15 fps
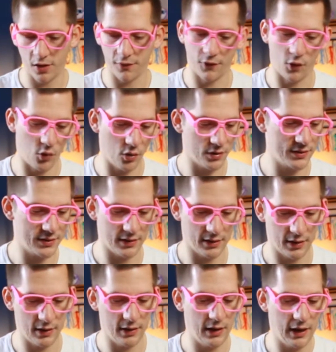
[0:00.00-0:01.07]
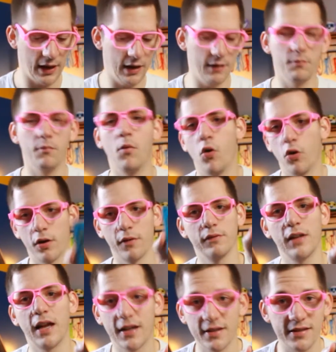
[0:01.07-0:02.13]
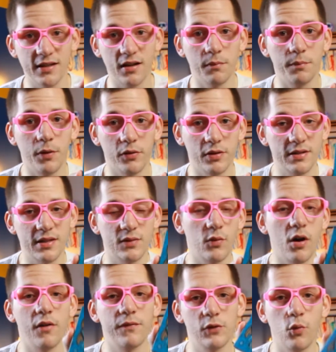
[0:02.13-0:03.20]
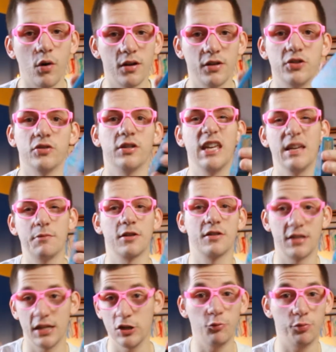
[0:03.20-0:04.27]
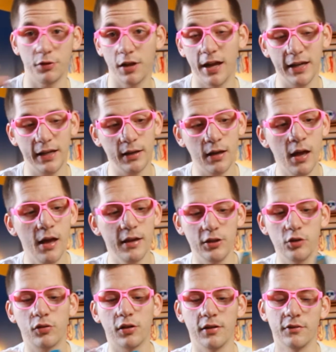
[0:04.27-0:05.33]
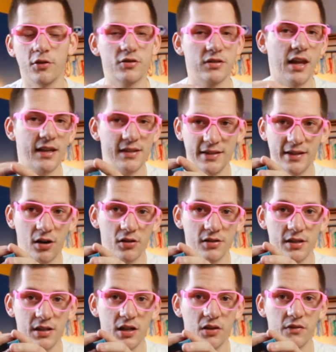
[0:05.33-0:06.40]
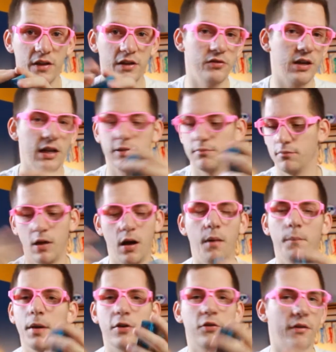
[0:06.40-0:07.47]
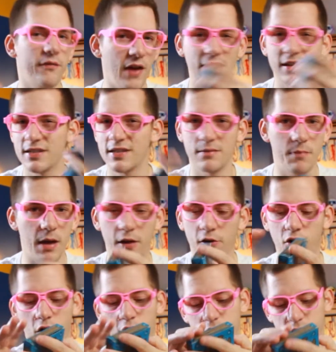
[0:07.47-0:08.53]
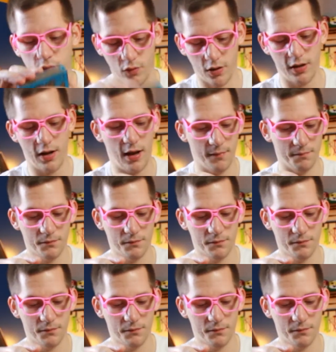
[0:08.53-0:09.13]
of course, and more legacy components as well. If you wanted to continue playing, you can. There's legacy cards in here that you get better events and battle cards and whatnot.